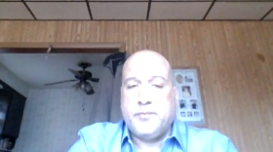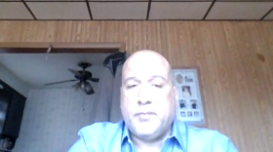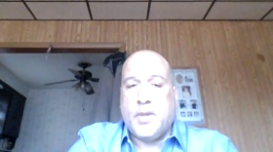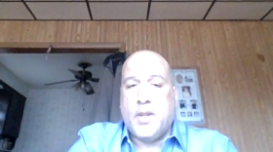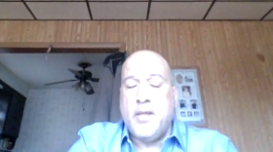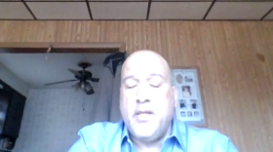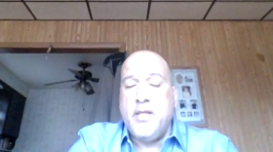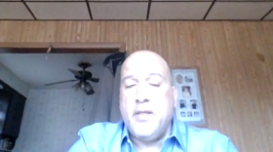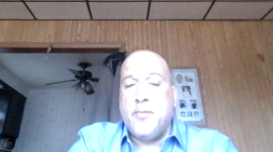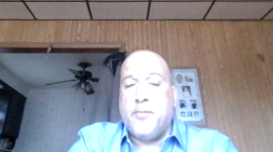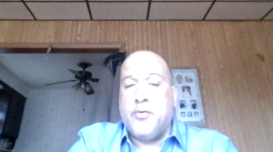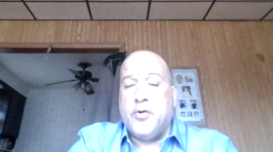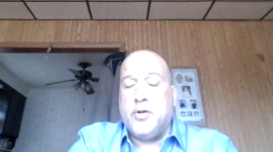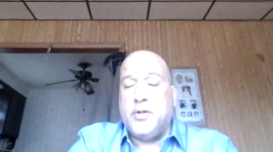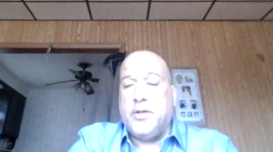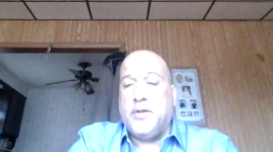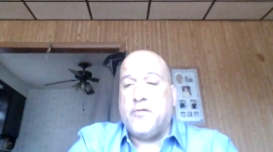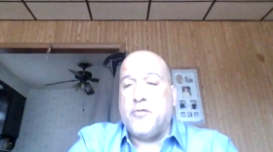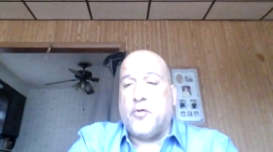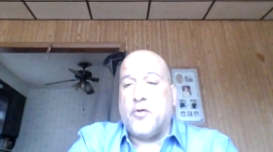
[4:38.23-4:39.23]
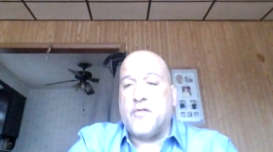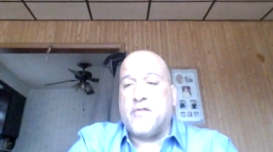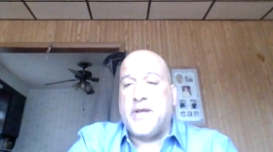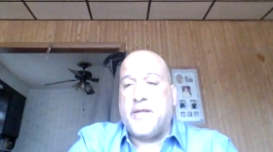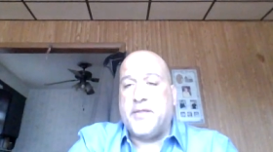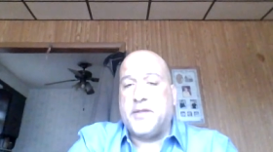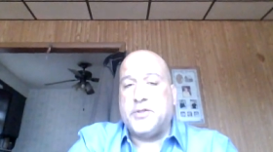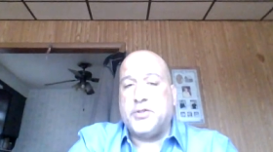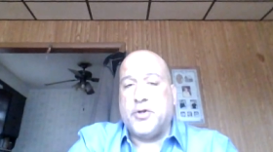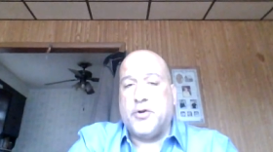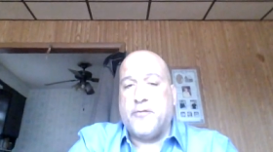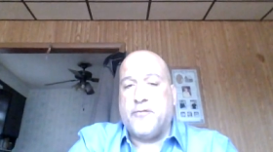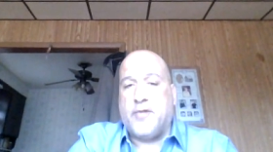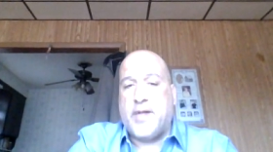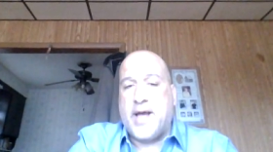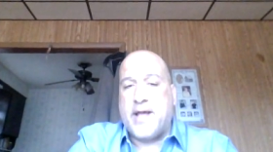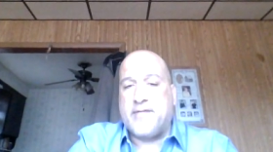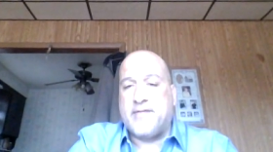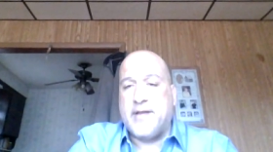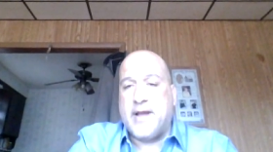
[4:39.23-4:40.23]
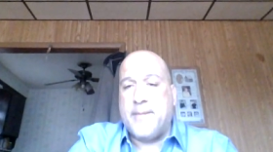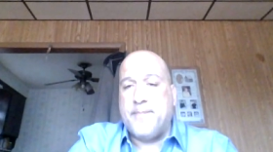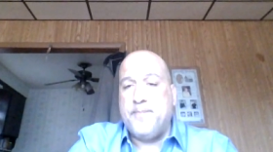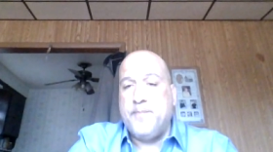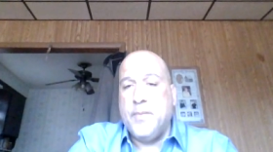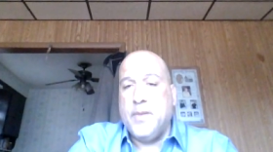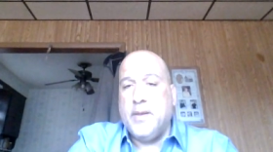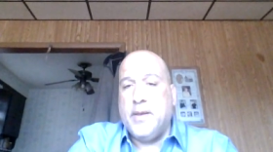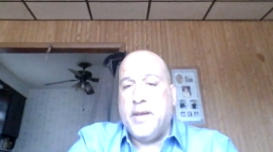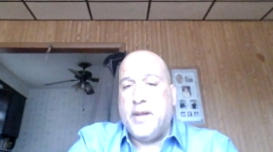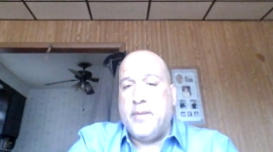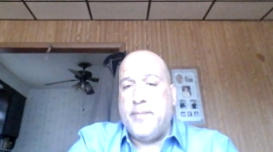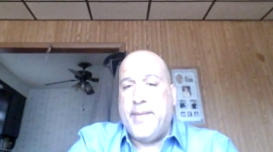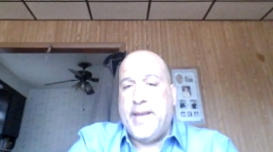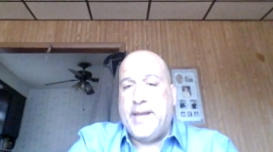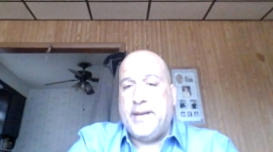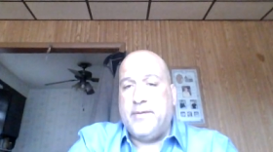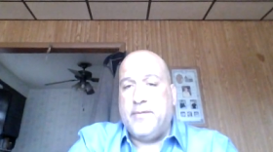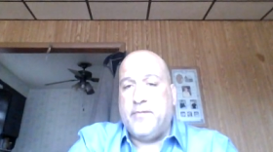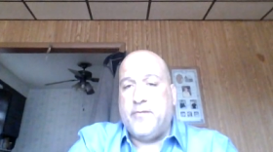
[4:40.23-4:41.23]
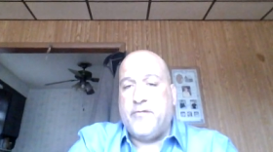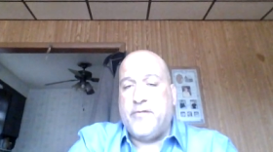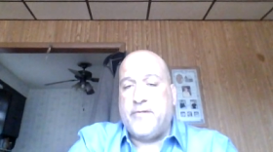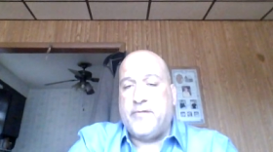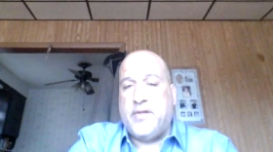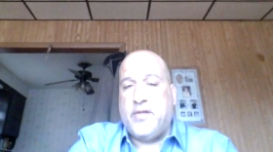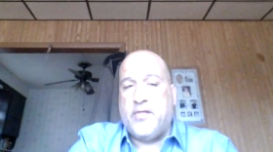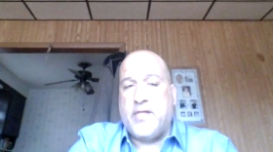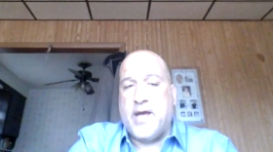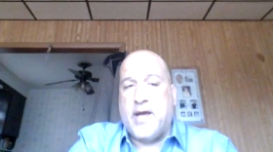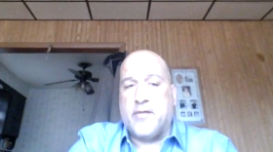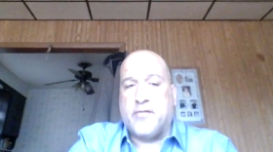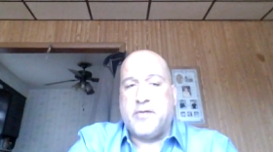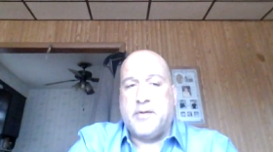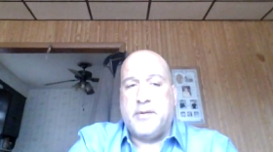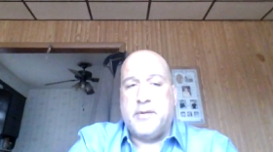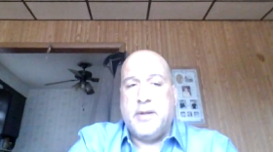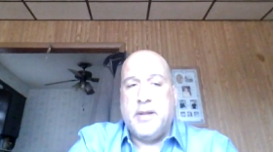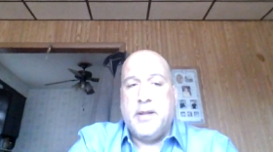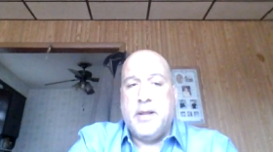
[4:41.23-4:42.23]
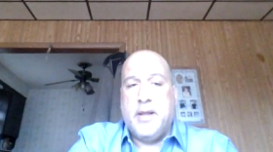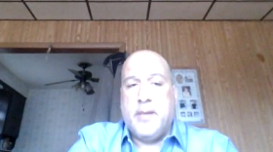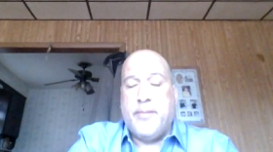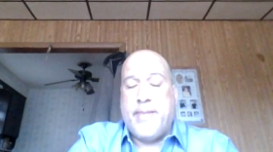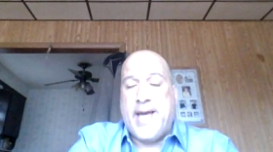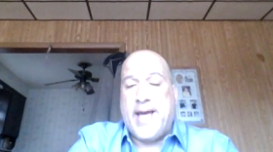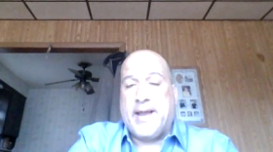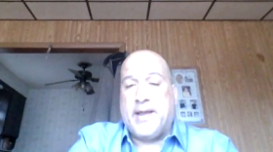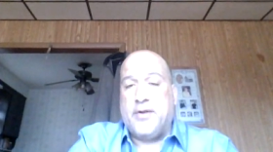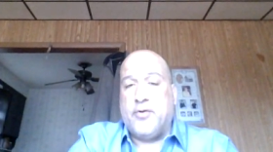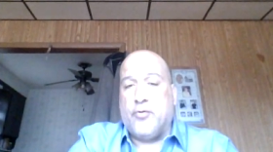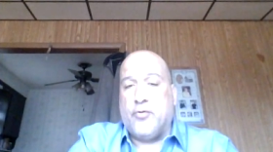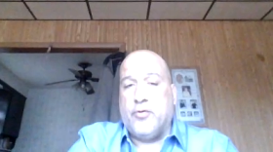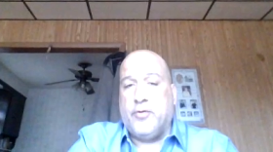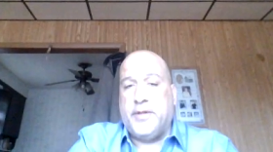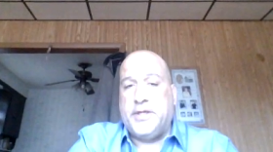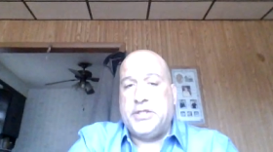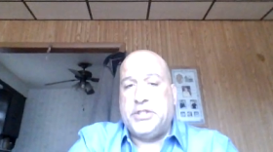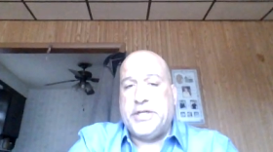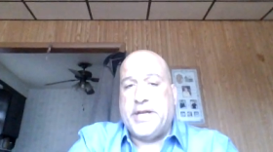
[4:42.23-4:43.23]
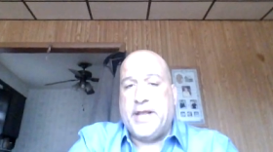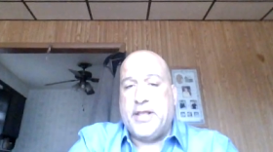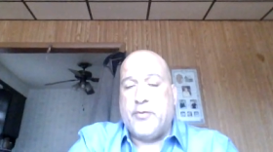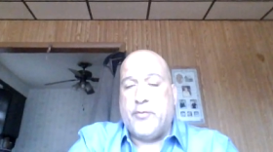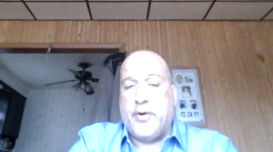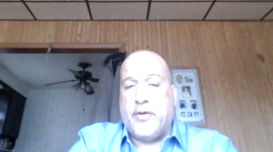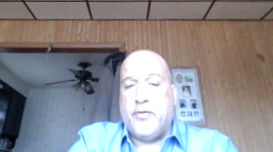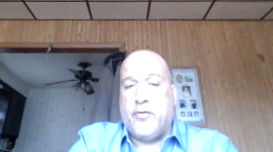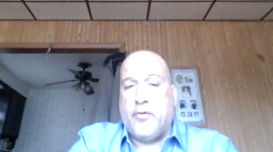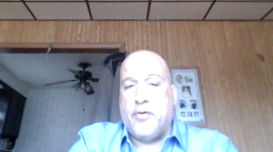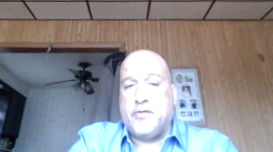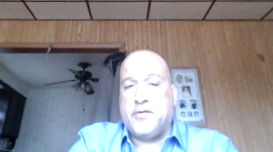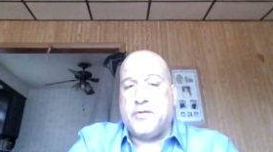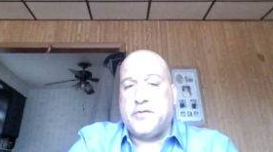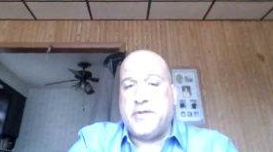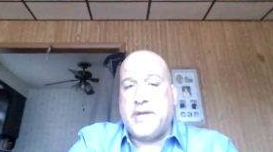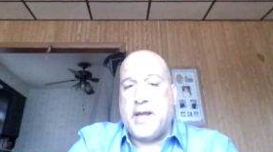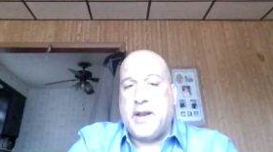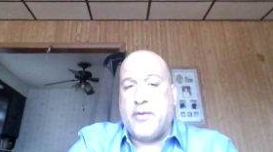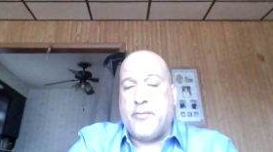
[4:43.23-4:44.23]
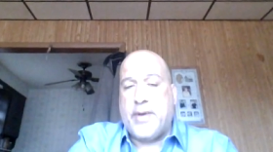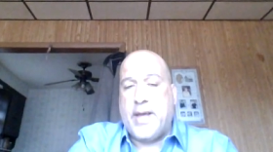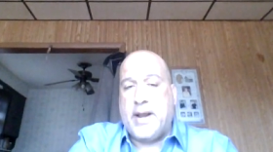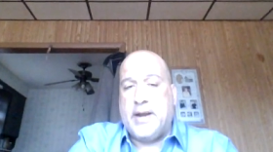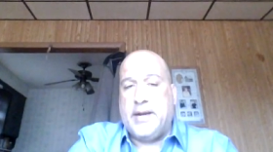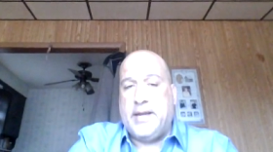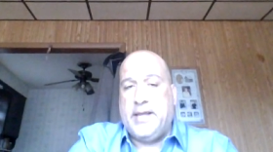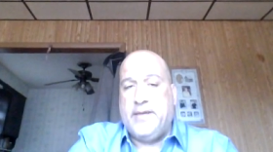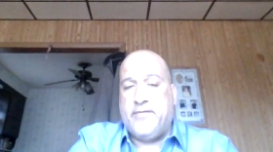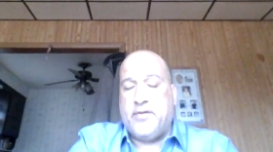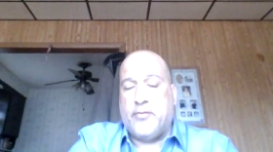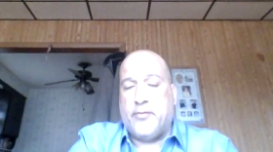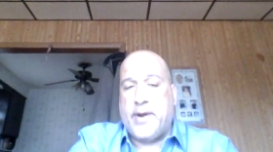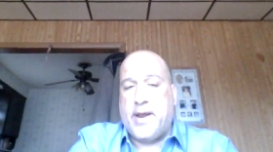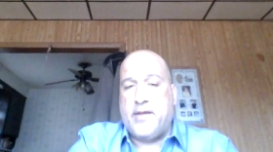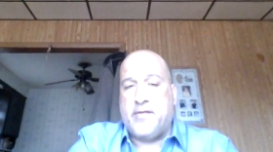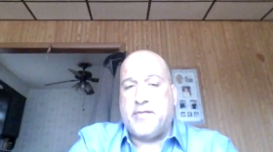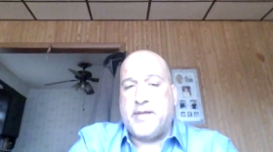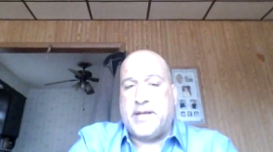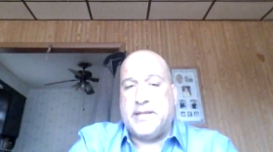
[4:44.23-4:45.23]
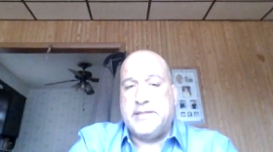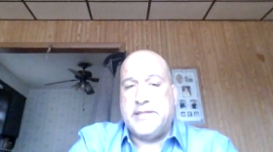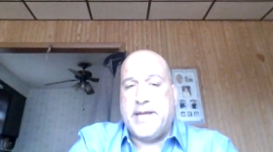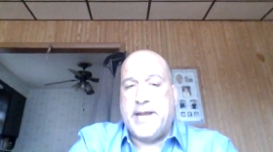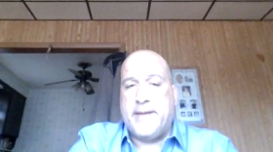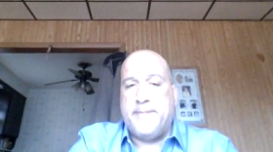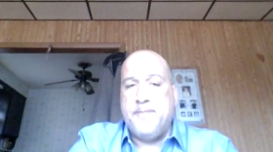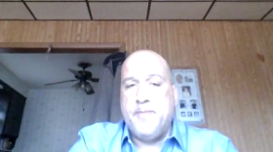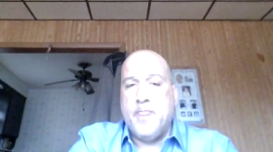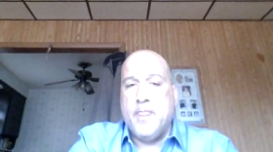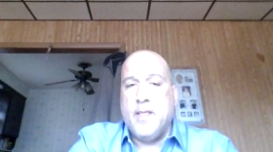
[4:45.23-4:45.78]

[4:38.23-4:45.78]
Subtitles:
I ended up putting this horse on the turf last time in a maiden 50,000 back in early January. The horse just kind of ran an even race that day.